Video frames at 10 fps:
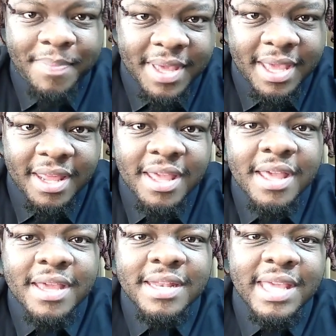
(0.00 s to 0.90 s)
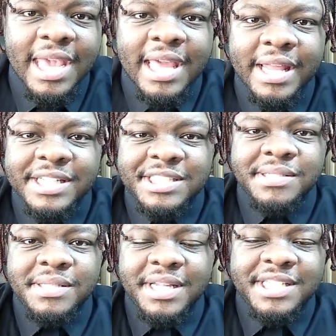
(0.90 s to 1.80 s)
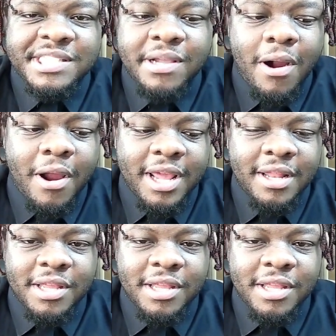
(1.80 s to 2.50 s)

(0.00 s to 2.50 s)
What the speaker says: it. Then it's discarded.